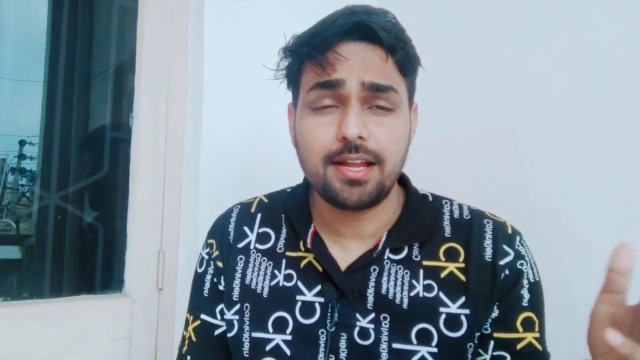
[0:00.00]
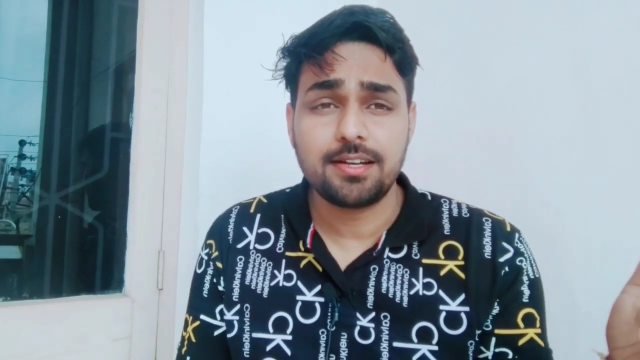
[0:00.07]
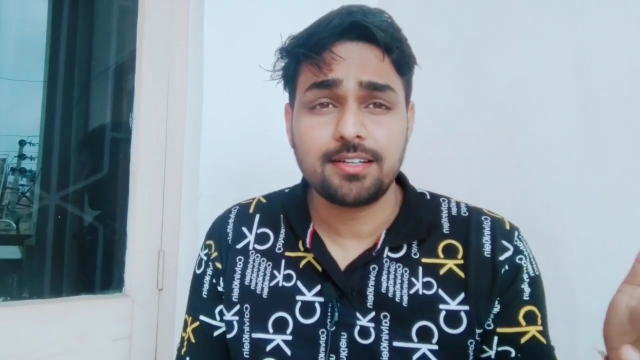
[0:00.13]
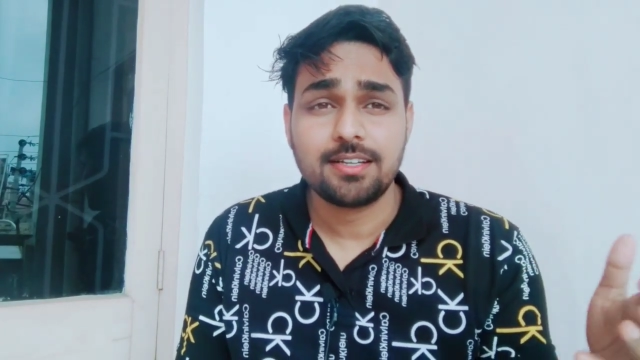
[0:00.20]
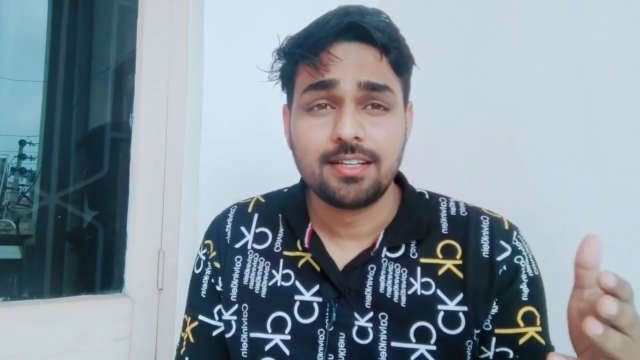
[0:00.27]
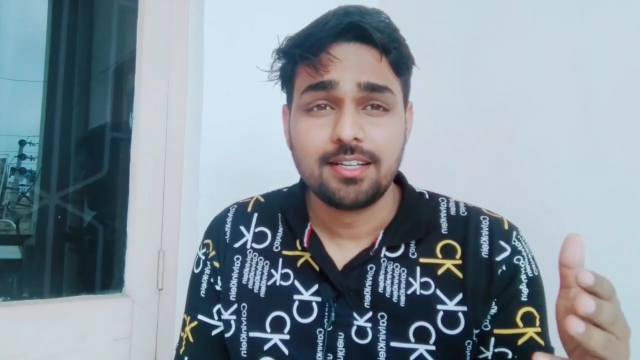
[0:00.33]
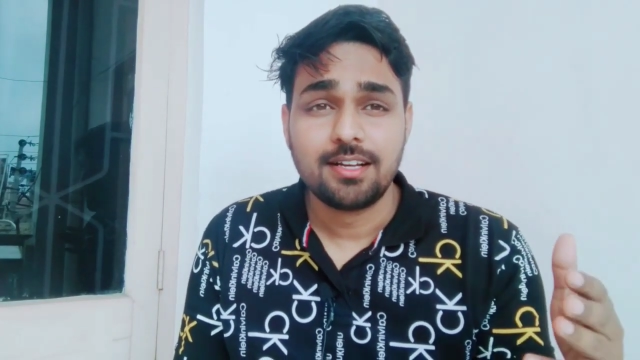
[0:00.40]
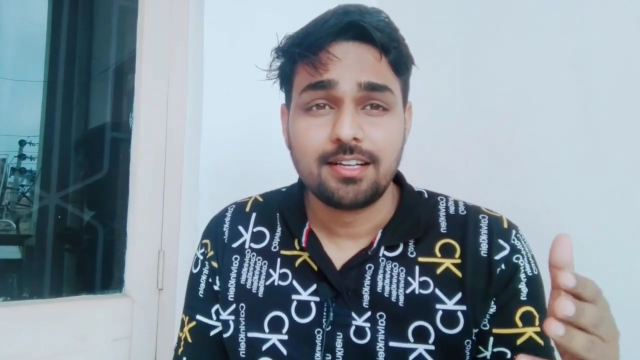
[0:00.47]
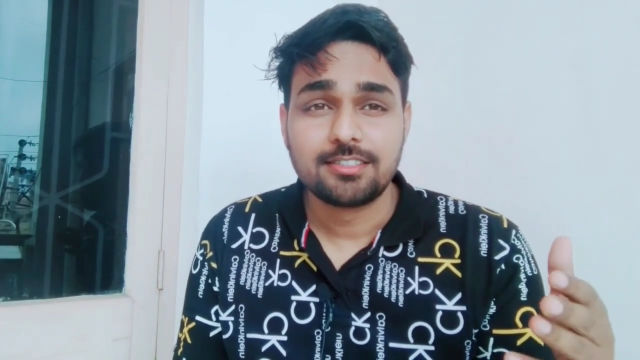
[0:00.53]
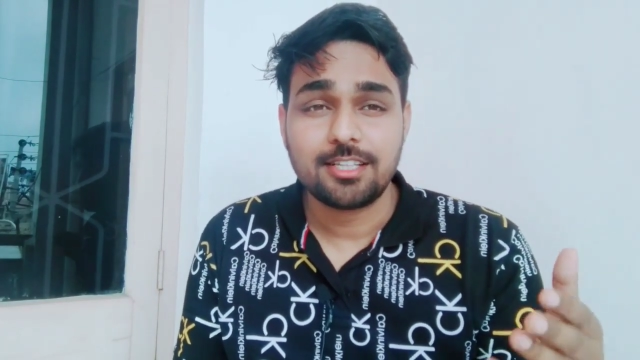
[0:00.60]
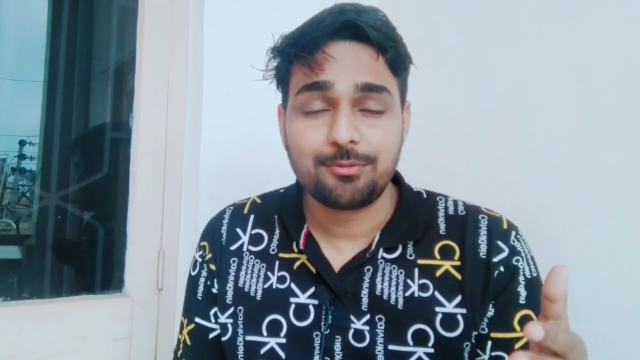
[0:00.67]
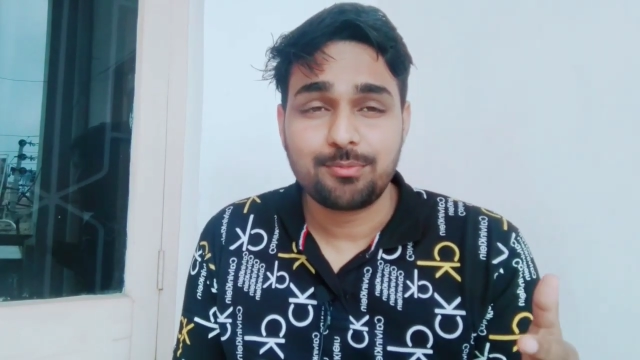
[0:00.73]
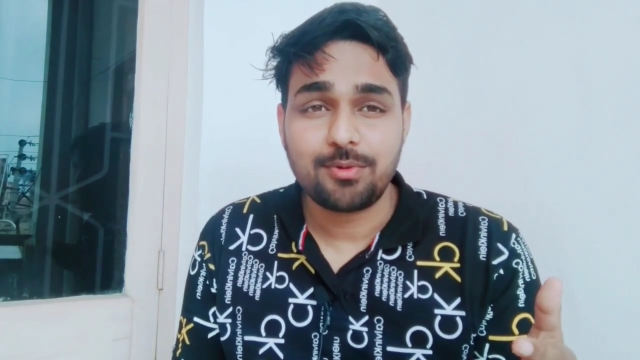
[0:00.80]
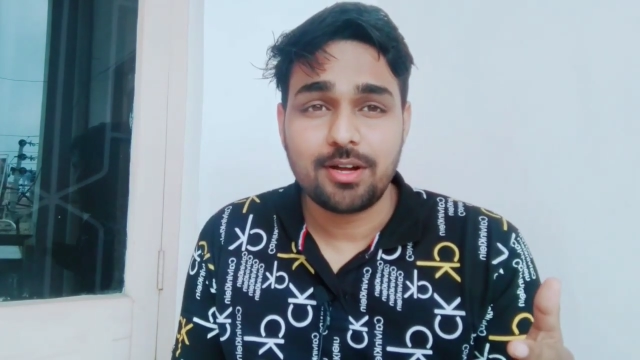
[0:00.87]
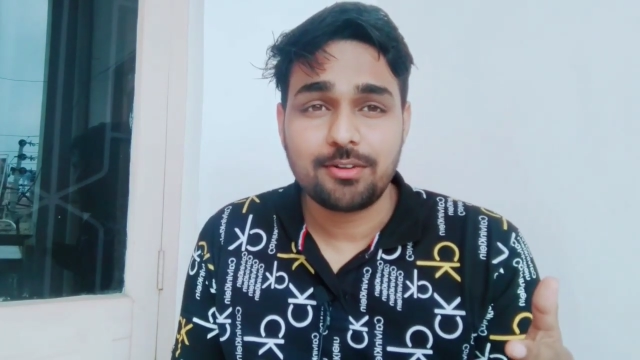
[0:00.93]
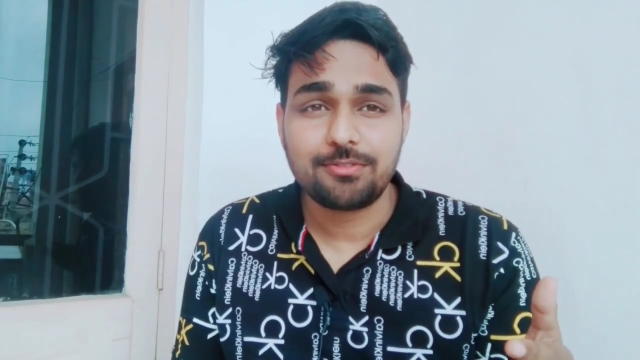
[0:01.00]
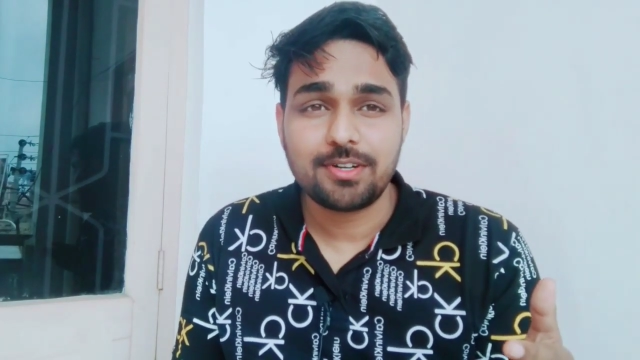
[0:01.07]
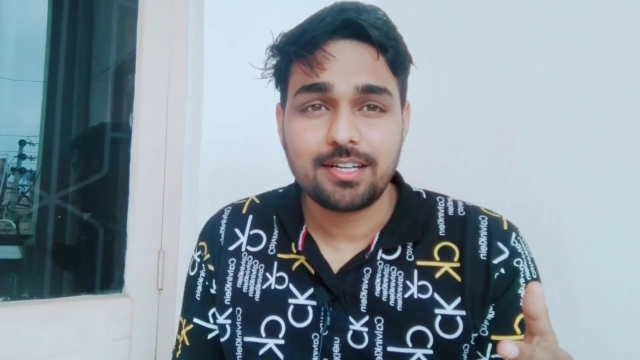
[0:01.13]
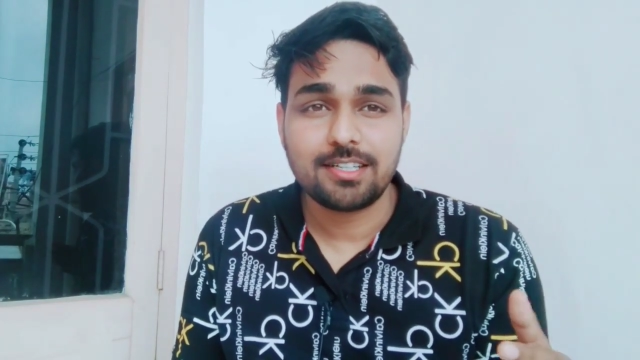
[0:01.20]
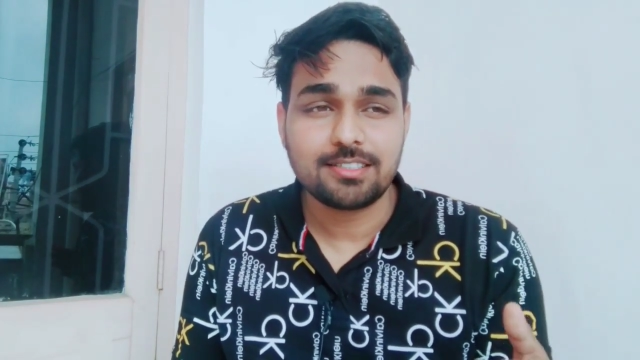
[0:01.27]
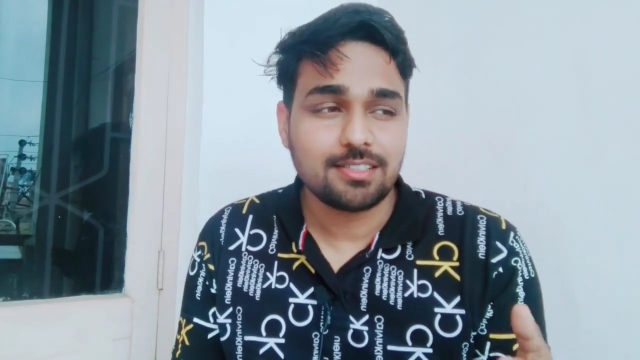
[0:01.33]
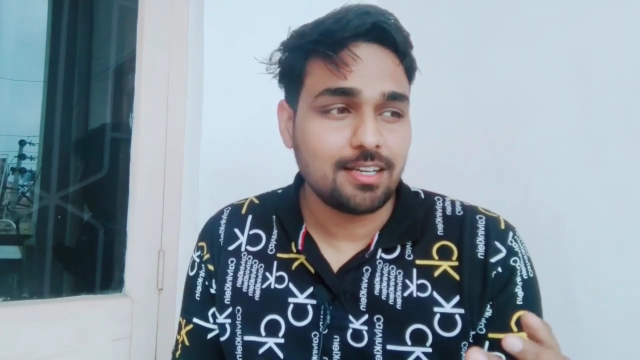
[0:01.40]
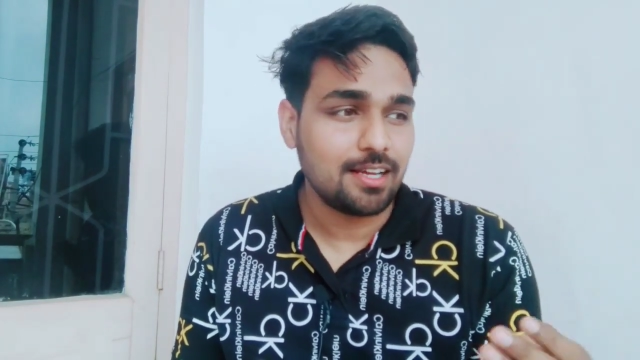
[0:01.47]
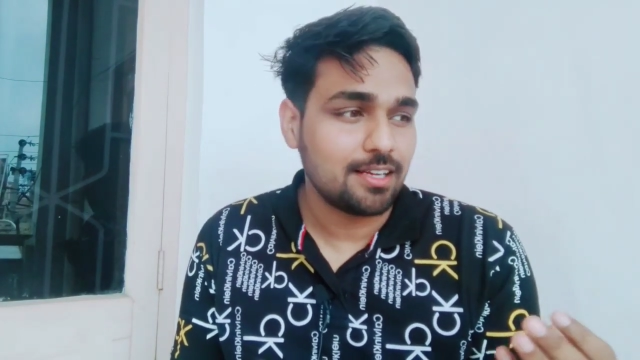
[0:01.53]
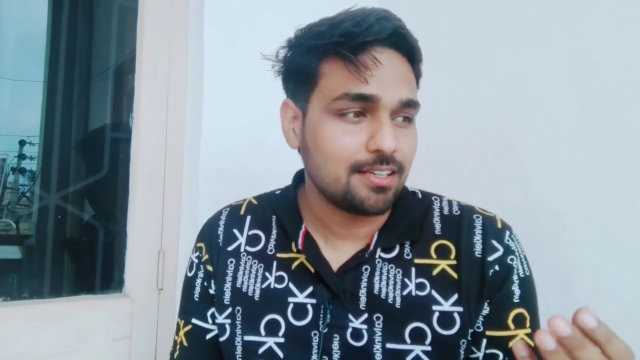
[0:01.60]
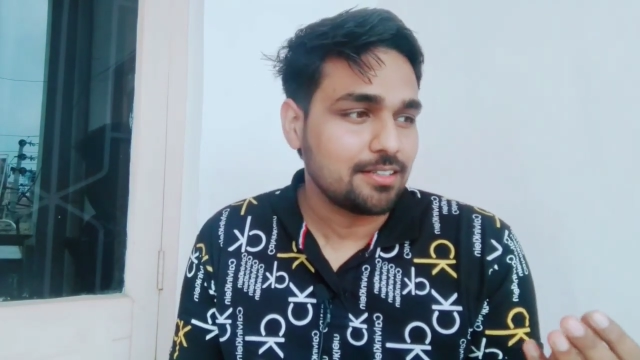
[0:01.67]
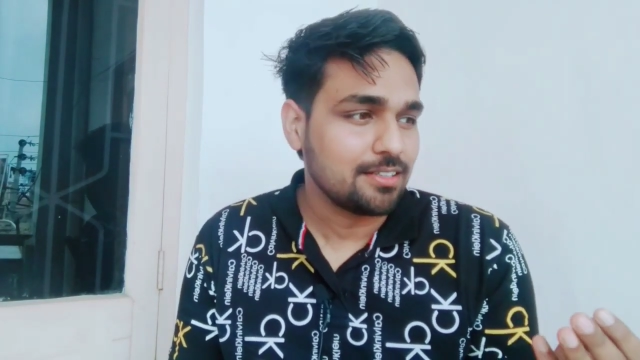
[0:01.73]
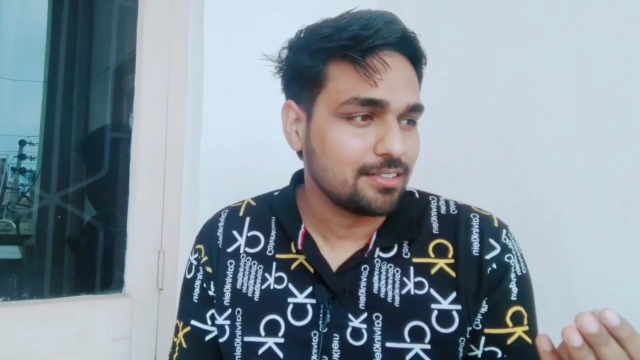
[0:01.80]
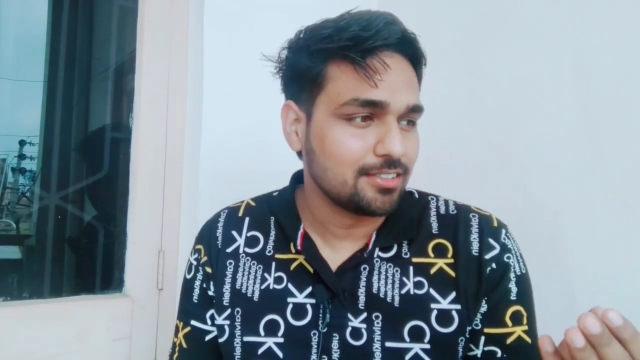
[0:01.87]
and the boyfriend is like